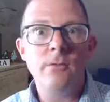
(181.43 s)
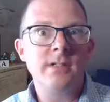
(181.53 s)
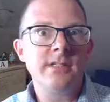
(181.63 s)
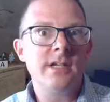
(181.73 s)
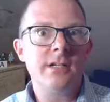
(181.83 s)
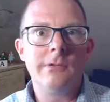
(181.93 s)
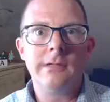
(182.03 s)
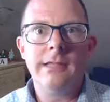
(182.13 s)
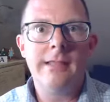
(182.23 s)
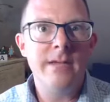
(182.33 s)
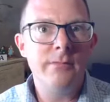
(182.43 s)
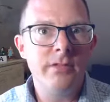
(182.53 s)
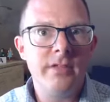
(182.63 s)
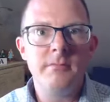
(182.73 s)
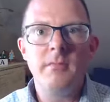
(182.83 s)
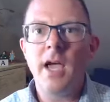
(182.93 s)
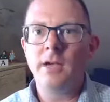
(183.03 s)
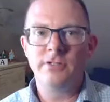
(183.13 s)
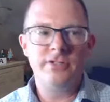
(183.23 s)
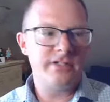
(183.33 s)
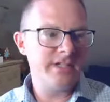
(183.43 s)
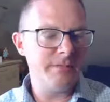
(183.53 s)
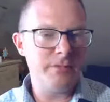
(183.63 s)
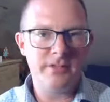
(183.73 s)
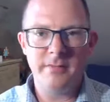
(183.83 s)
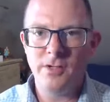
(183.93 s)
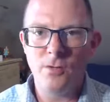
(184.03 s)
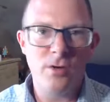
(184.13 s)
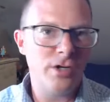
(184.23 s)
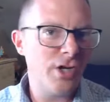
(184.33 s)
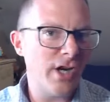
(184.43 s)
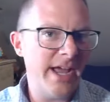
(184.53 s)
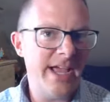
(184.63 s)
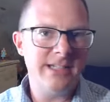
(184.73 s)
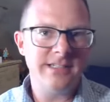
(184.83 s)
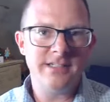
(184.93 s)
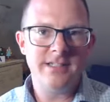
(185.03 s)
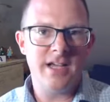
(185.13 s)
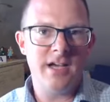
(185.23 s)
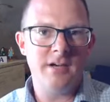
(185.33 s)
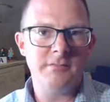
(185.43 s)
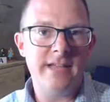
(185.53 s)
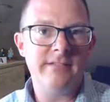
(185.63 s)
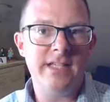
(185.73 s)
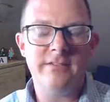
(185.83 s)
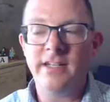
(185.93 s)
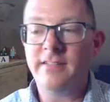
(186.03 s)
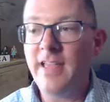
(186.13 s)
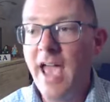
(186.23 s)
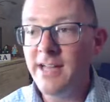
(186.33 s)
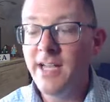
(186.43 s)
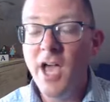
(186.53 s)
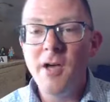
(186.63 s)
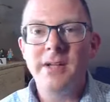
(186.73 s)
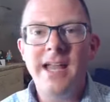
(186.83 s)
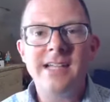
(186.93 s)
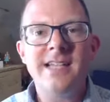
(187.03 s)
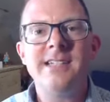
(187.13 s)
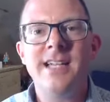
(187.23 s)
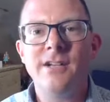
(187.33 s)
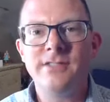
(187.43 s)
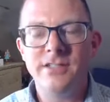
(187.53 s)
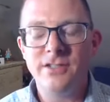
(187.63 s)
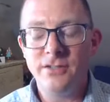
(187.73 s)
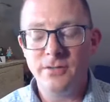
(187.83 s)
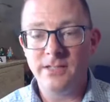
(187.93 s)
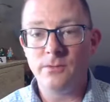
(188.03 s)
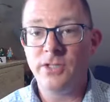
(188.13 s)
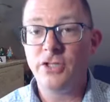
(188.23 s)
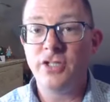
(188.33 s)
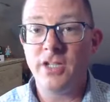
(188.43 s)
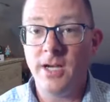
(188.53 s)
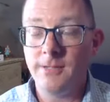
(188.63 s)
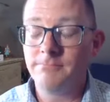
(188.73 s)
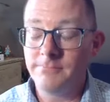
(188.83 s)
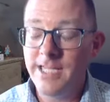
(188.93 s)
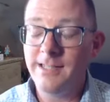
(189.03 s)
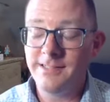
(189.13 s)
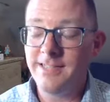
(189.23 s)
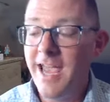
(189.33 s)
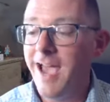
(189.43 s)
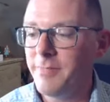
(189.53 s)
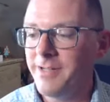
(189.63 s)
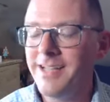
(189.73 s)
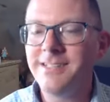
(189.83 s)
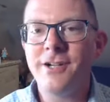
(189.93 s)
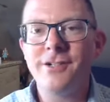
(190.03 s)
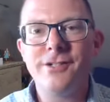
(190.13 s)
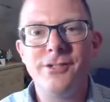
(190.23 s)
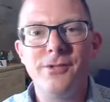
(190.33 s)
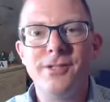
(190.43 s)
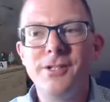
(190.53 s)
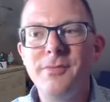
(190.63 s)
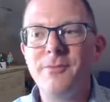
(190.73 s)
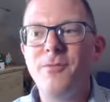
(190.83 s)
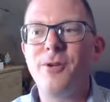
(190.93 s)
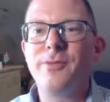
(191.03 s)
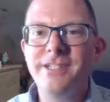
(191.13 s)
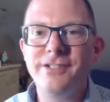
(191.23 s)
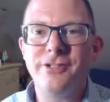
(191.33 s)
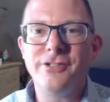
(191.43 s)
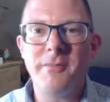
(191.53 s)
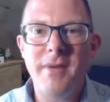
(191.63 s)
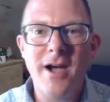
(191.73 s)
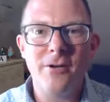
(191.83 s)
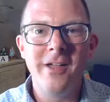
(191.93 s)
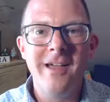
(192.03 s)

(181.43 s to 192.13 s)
wasn't going to really label them. I was just going to put them in order and leave it at that. But as I delved into it, which tends to happen, I started to do a little bit more research about